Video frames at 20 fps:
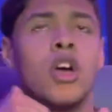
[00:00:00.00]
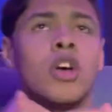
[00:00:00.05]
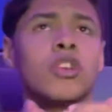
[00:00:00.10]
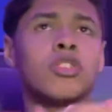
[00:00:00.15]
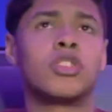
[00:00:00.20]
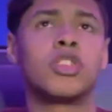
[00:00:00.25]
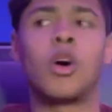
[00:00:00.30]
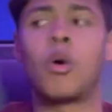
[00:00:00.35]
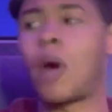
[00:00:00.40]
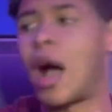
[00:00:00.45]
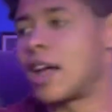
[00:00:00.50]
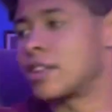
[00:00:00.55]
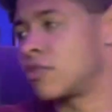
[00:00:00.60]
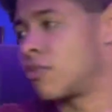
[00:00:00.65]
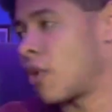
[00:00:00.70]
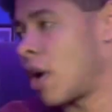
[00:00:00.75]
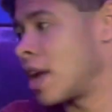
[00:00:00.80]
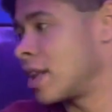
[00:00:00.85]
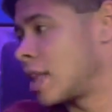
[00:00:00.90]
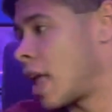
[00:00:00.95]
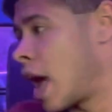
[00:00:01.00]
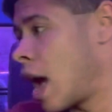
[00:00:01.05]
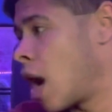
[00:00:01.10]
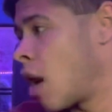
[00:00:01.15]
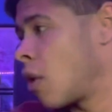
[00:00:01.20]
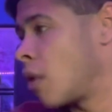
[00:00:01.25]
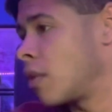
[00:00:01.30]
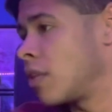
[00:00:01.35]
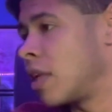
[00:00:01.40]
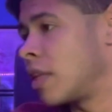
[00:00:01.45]
So as of right
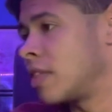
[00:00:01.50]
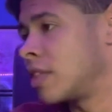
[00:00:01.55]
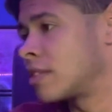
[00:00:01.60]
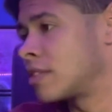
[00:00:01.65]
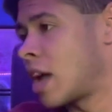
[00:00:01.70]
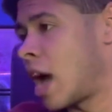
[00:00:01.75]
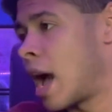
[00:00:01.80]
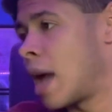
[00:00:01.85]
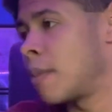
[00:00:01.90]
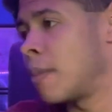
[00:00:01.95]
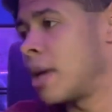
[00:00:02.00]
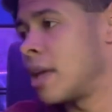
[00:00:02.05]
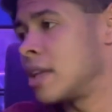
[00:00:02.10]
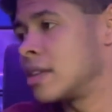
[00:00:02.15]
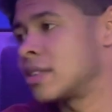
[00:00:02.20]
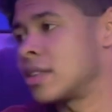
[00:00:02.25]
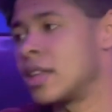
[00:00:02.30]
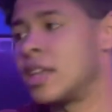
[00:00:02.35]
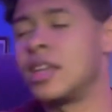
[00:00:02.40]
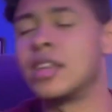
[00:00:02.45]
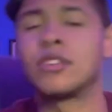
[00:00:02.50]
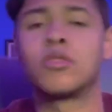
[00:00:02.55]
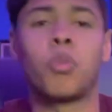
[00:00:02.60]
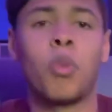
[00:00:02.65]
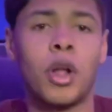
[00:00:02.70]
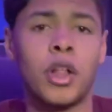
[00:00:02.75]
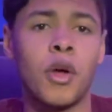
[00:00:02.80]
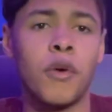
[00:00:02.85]
now, the time is is one